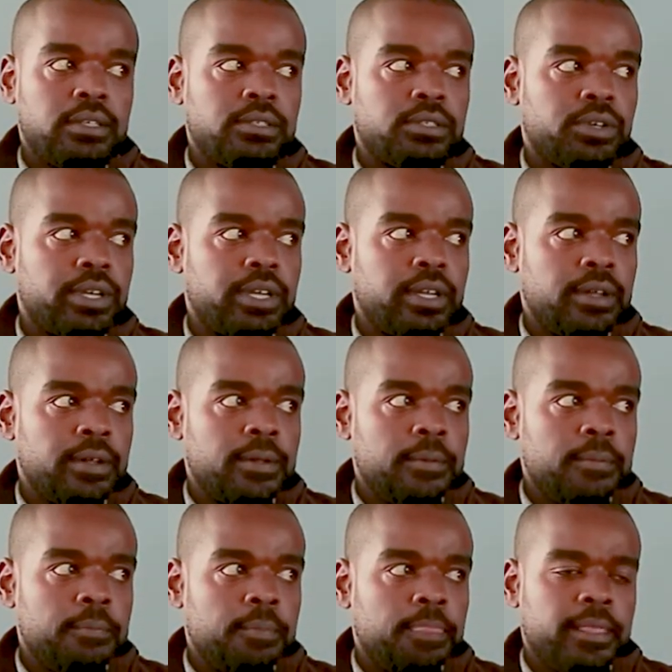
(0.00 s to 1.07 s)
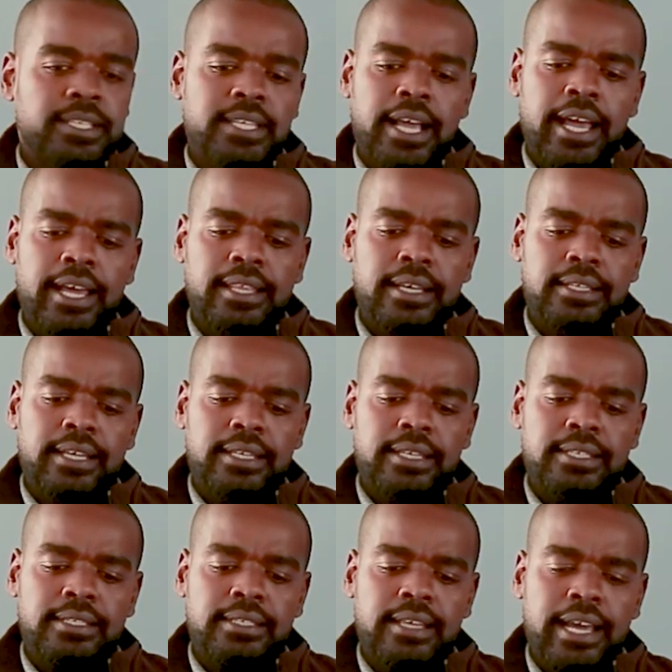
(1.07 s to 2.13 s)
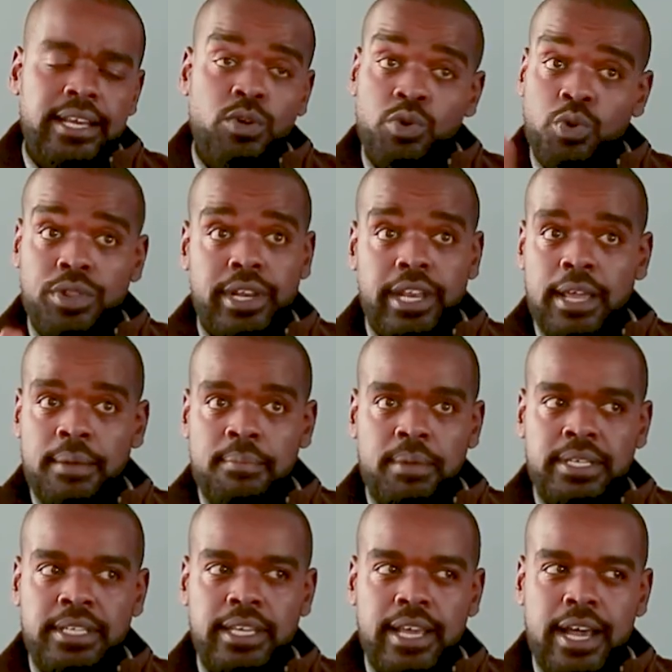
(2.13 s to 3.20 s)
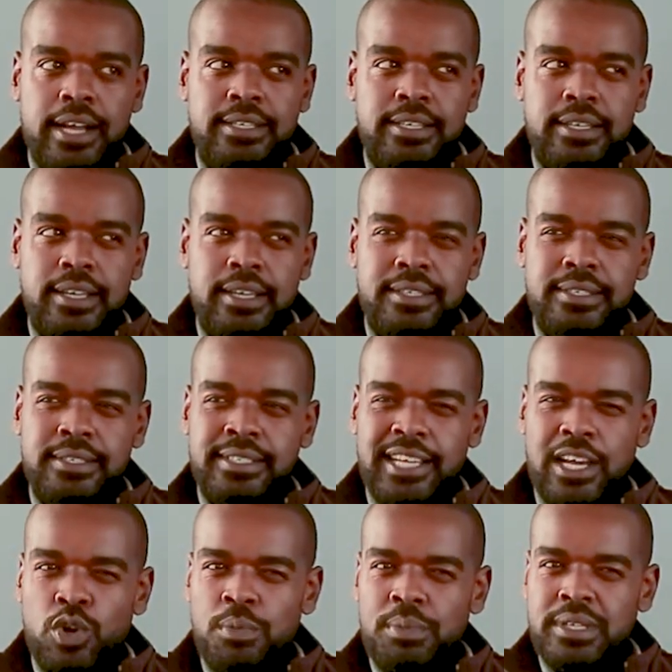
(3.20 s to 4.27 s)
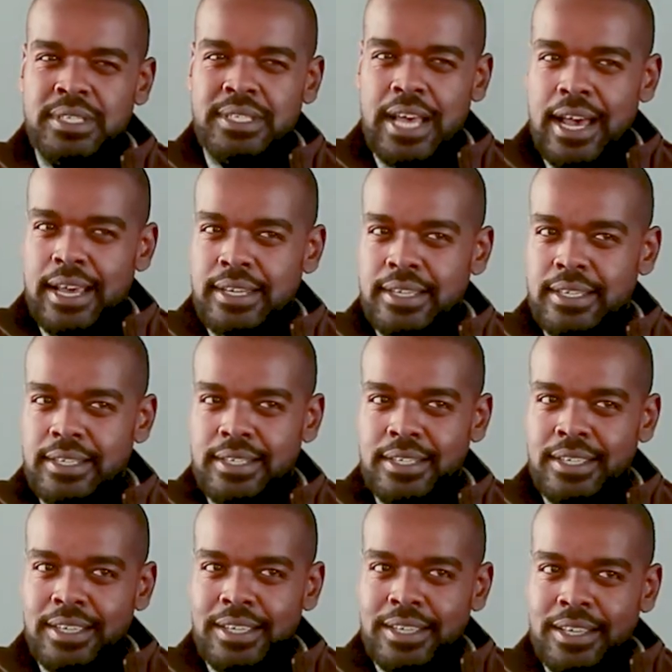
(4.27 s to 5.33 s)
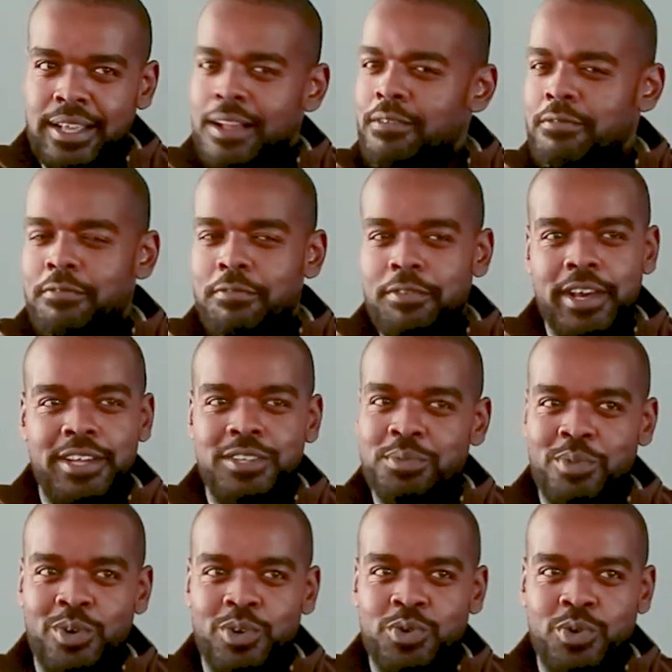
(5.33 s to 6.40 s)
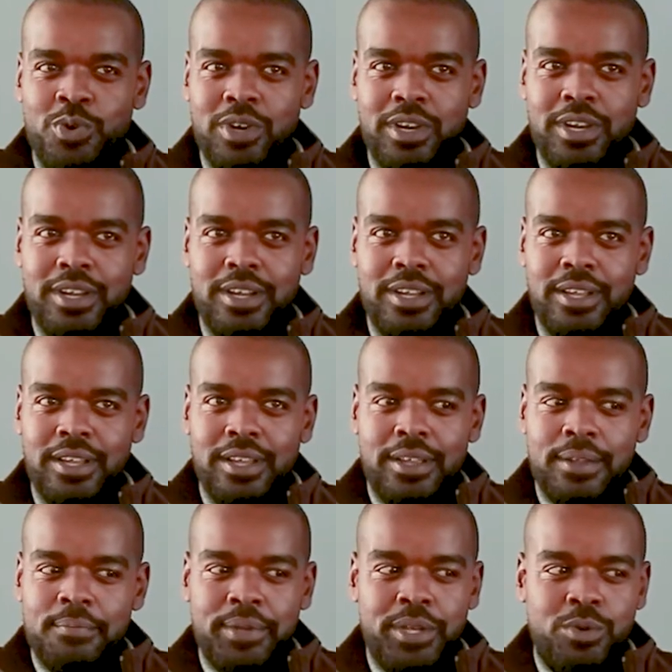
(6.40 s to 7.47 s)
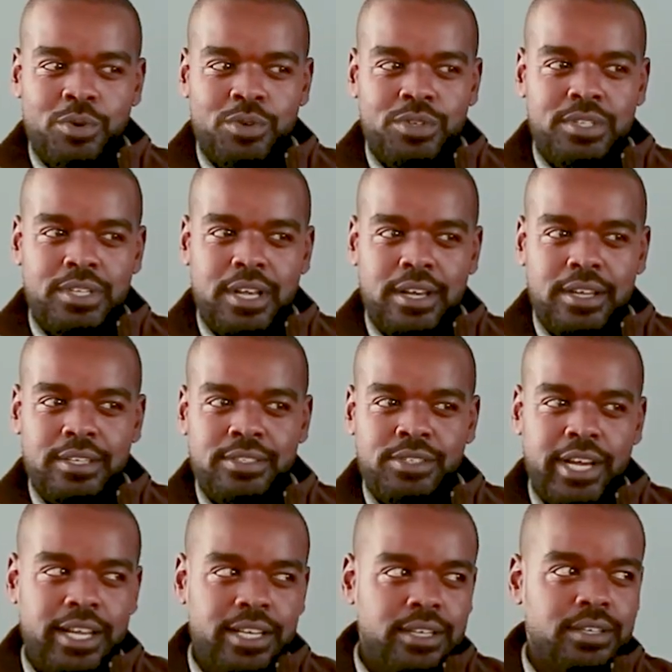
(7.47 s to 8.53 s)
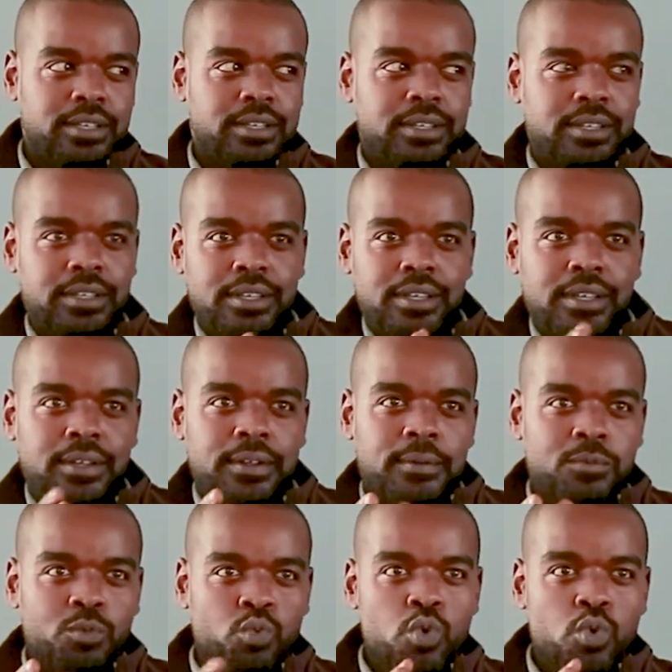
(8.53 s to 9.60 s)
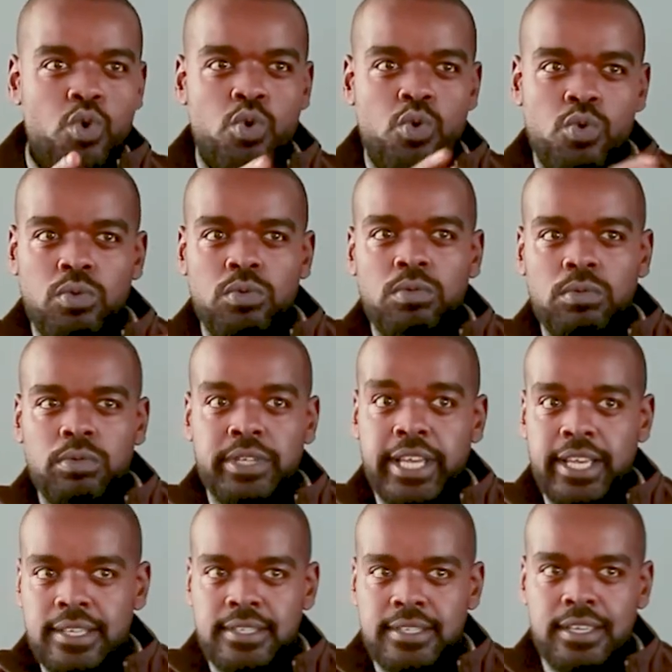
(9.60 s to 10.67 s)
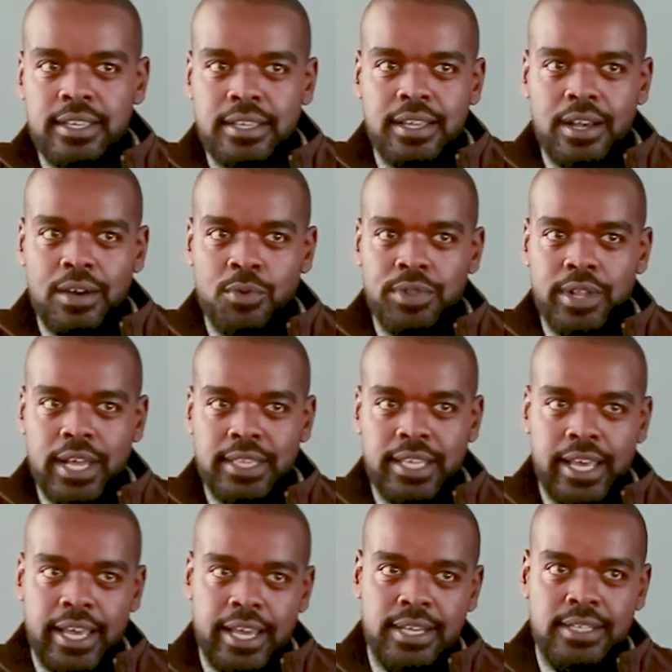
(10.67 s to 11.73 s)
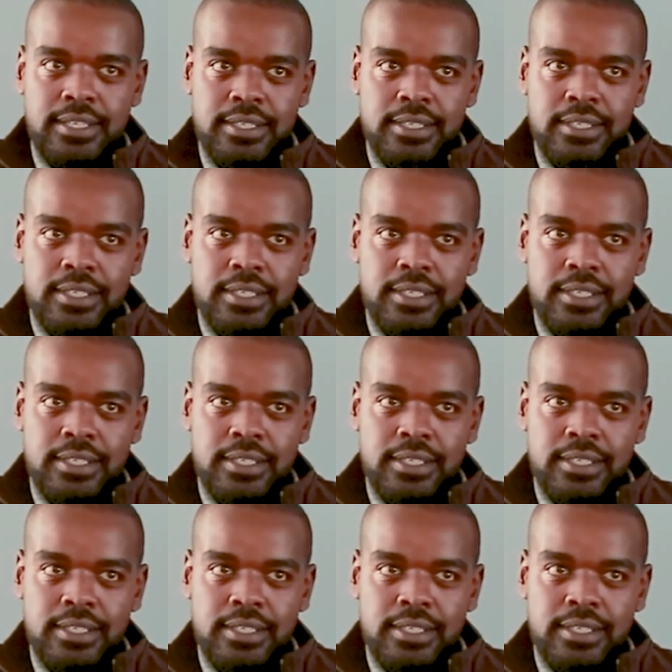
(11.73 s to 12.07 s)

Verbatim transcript: sorry. There's a guy that I, I don't know the name, but he acted as Chalo Mistari. Very small role. He was uh, trying to woo Daisy on, at the end.